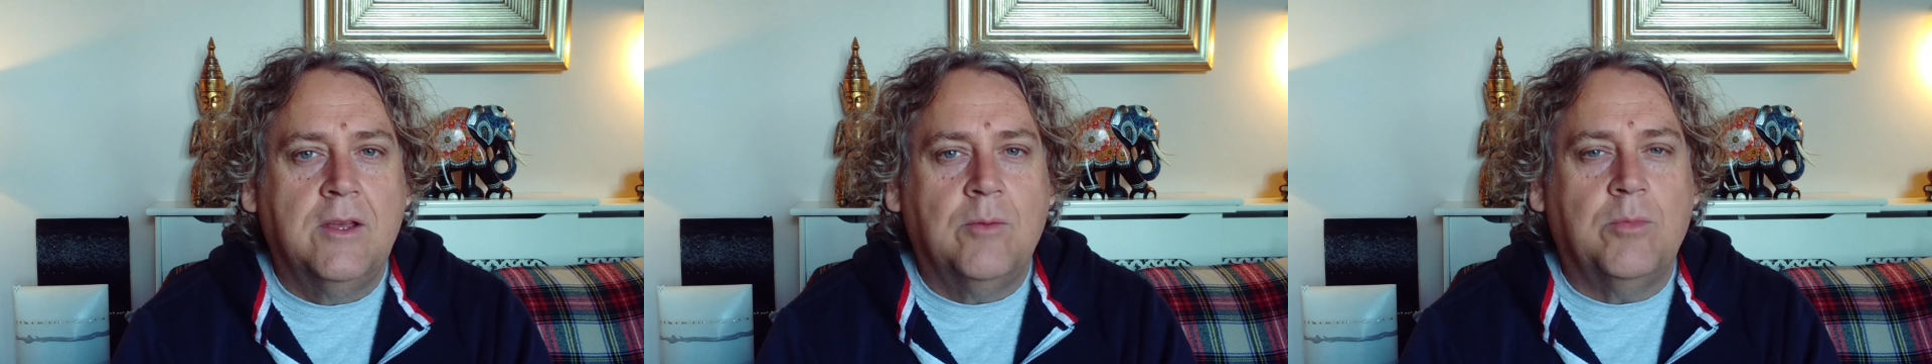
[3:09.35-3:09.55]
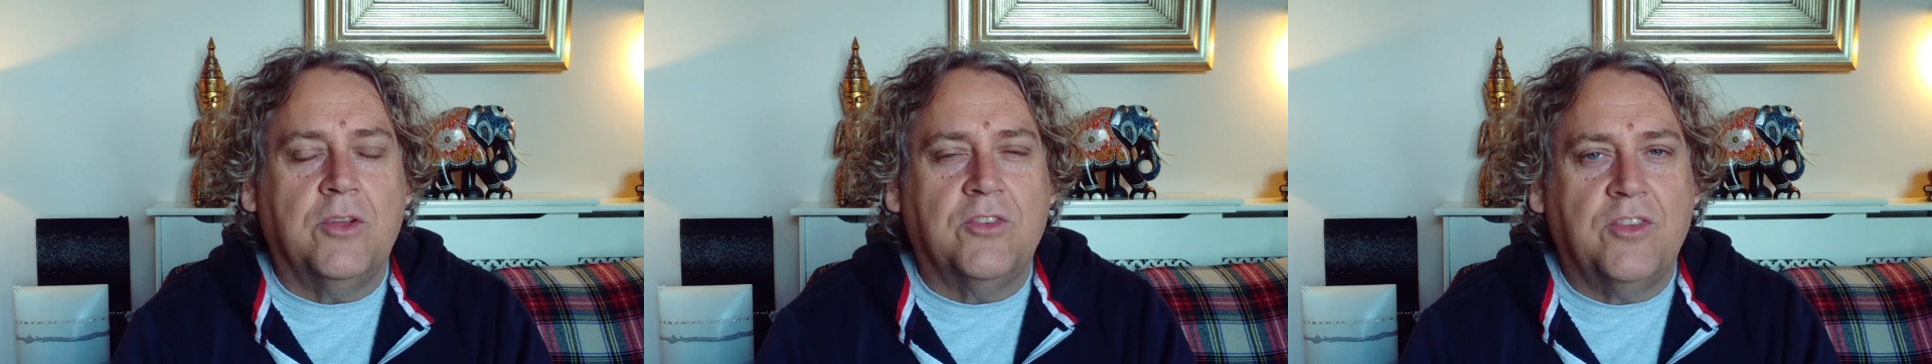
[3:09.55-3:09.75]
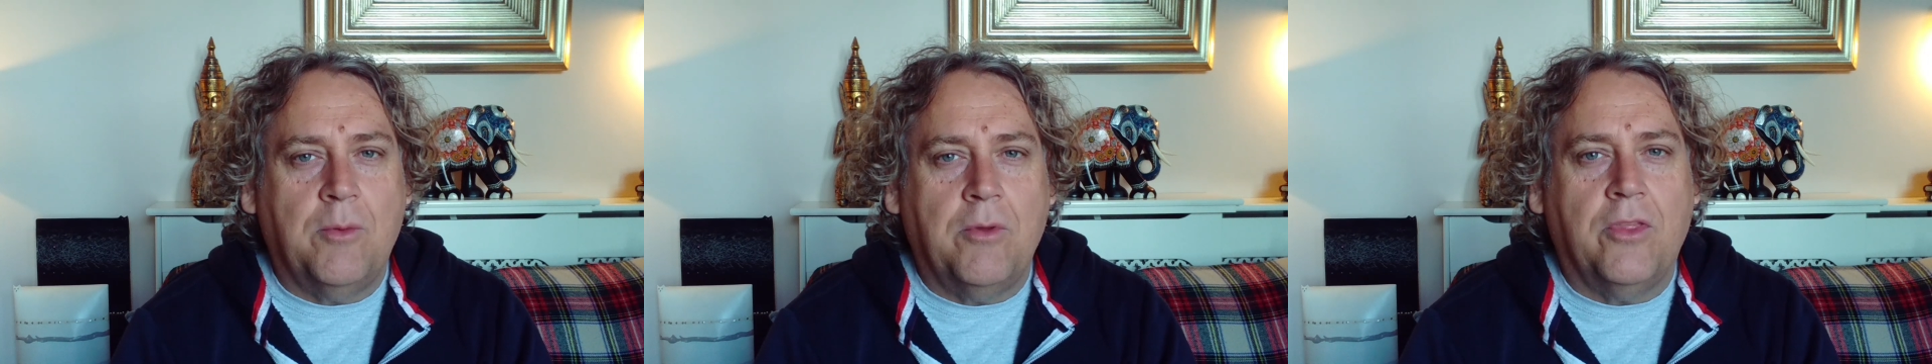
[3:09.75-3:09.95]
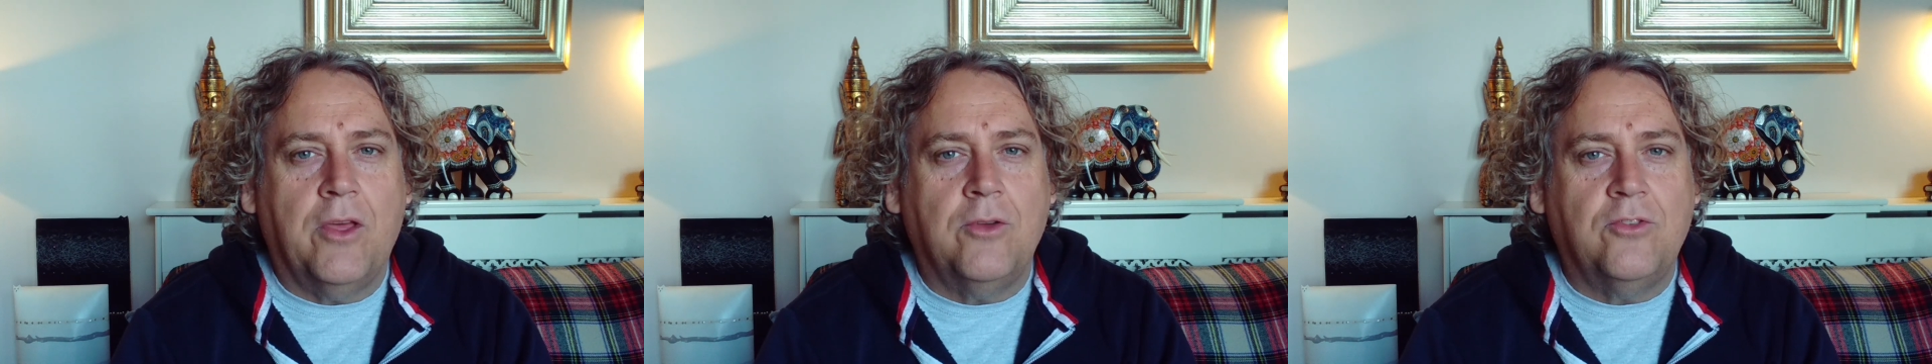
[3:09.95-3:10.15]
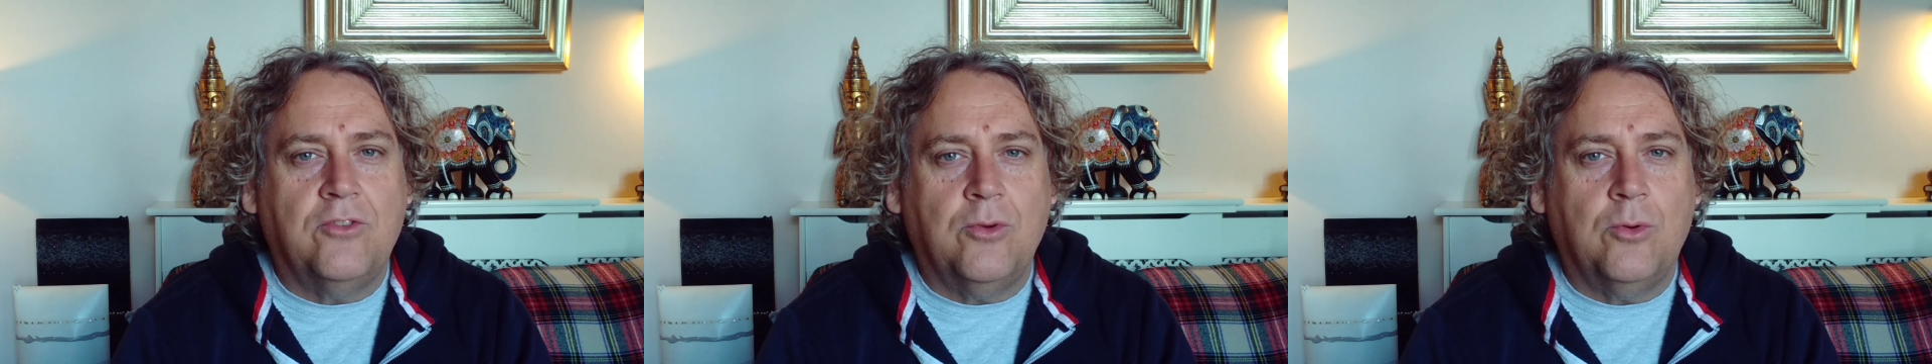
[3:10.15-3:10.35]
But some of
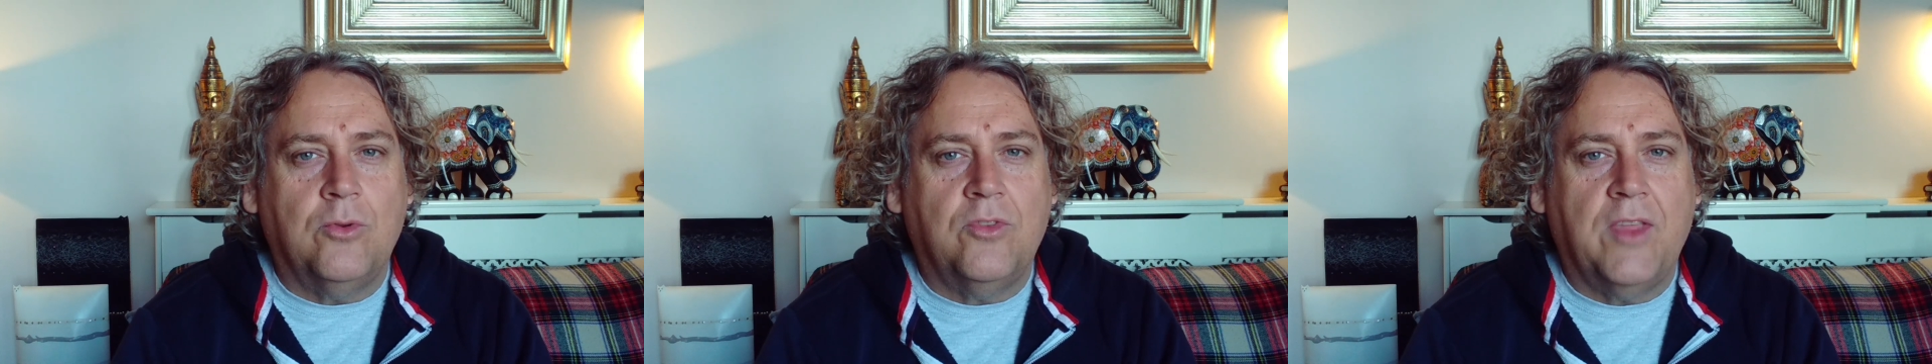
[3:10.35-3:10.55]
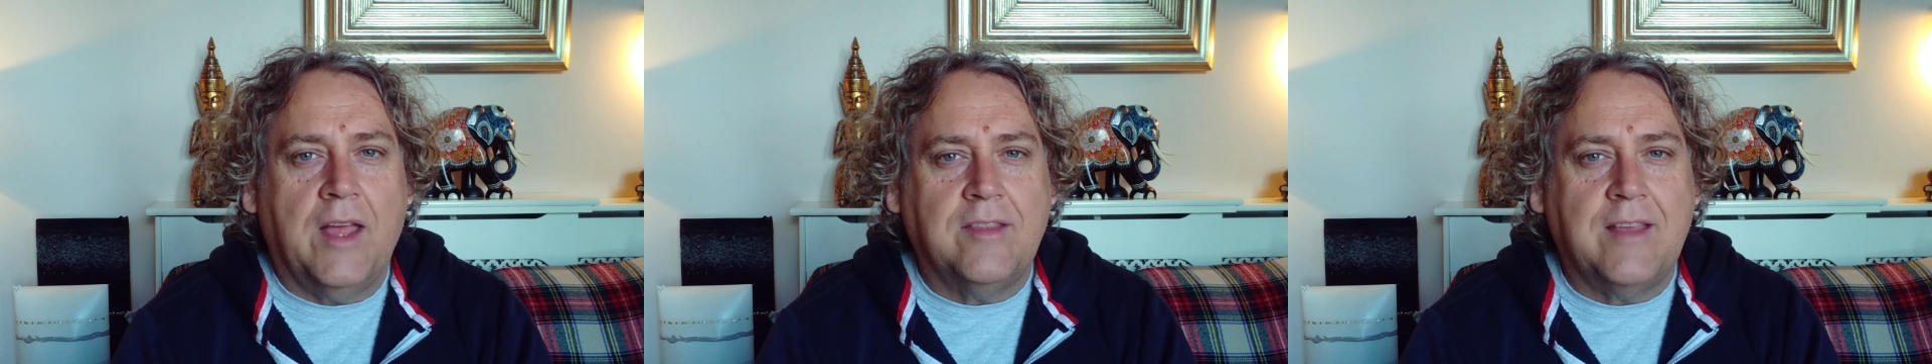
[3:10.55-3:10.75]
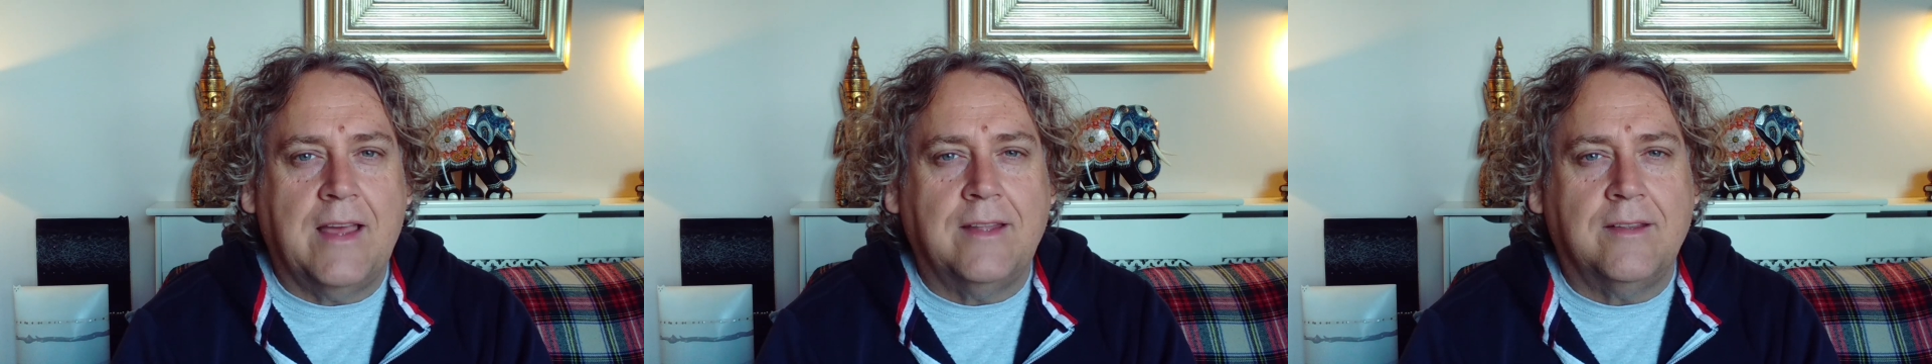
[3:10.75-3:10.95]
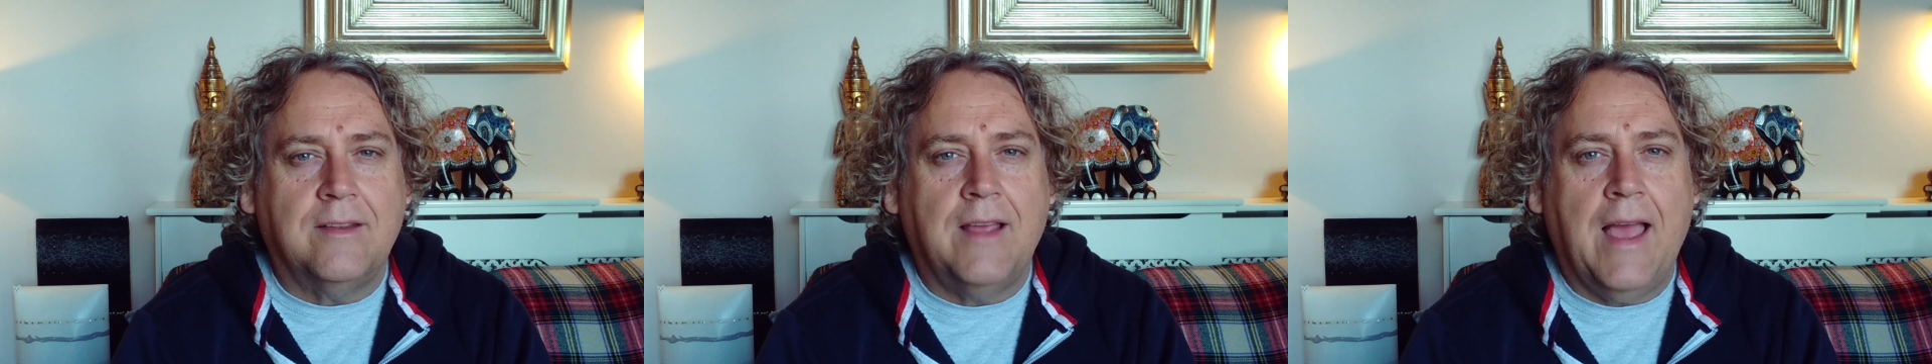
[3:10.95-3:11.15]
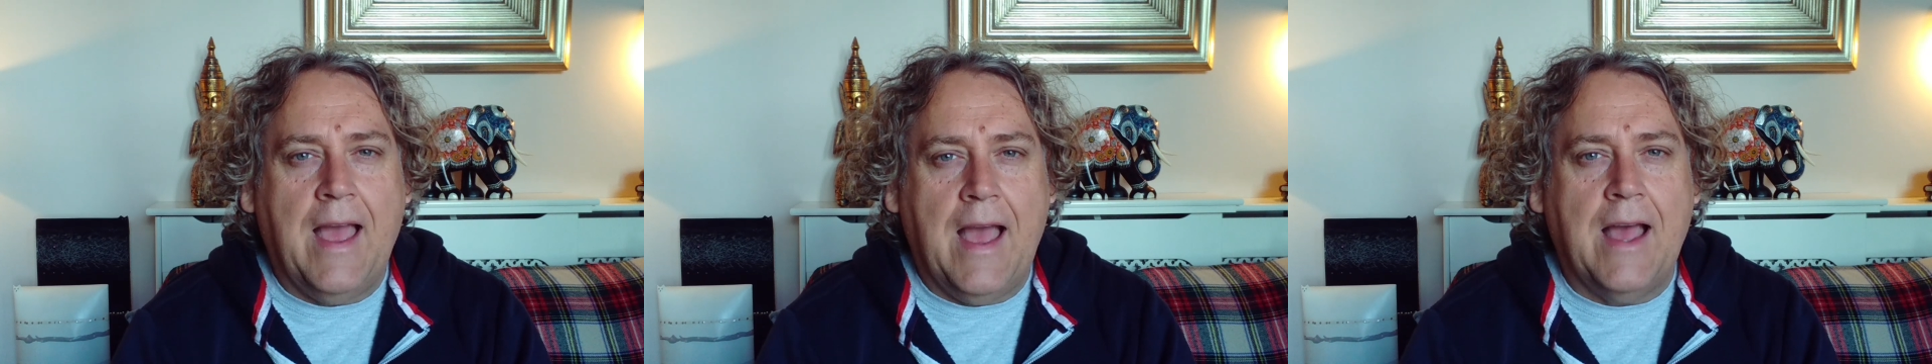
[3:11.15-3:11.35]
those tools that Dad
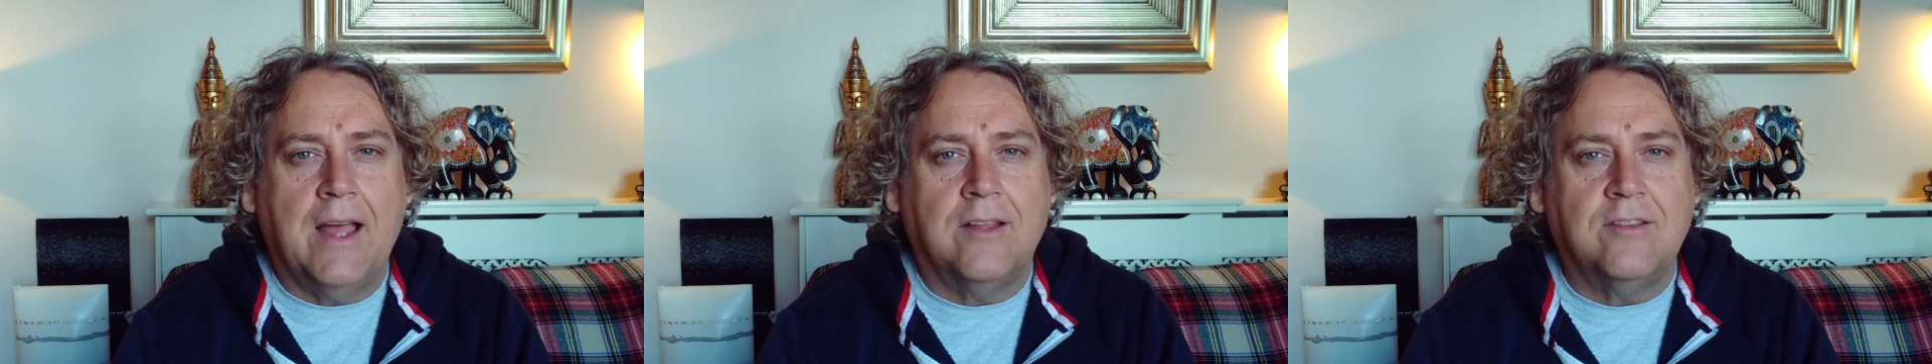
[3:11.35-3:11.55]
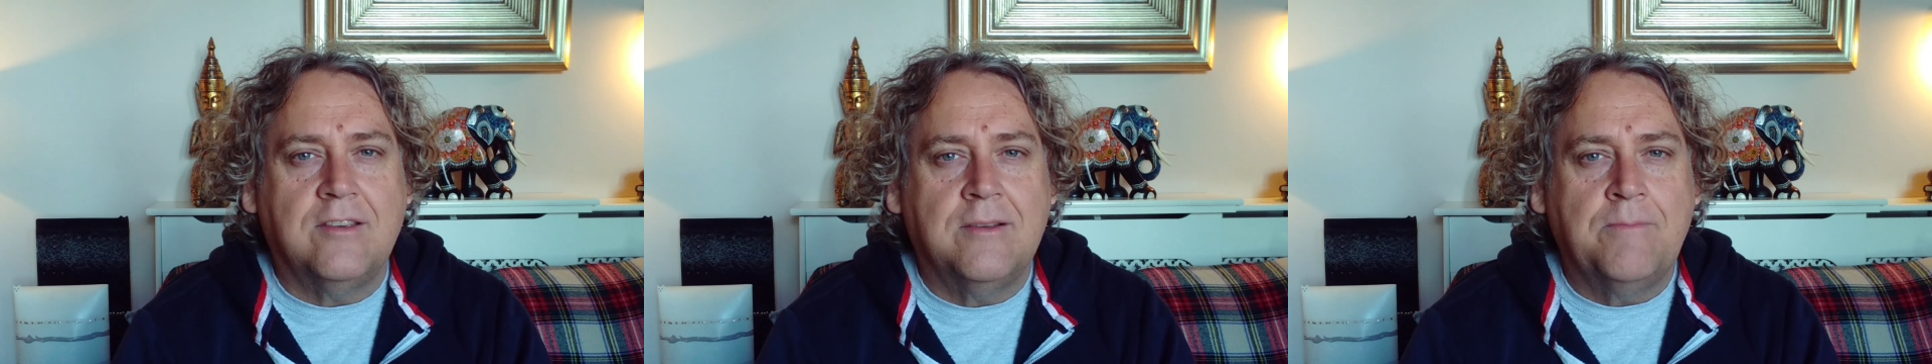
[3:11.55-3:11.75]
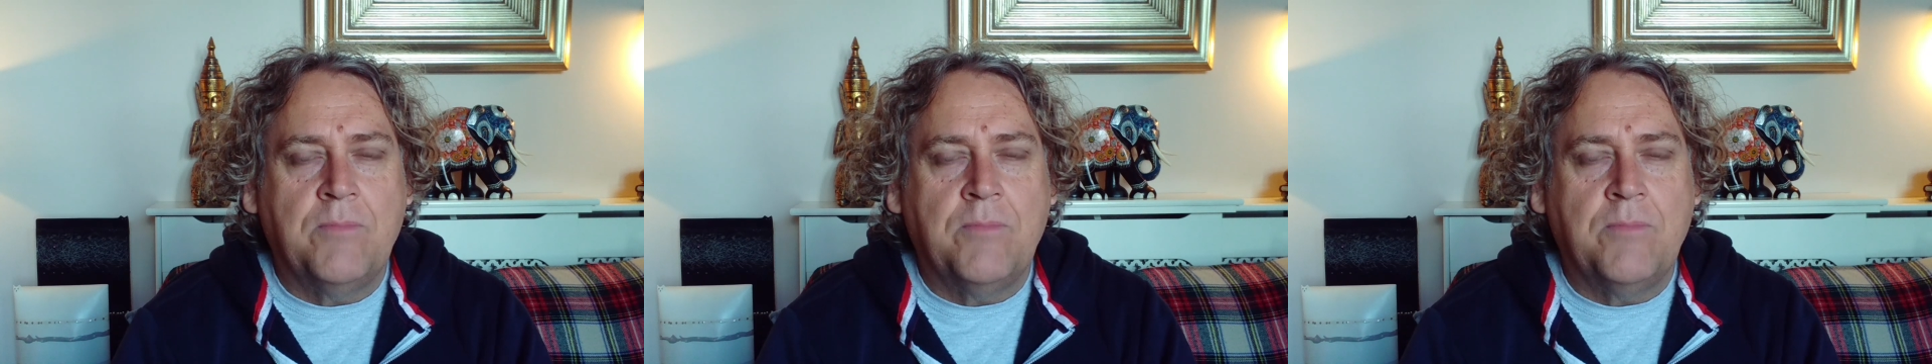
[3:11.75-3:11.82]
had,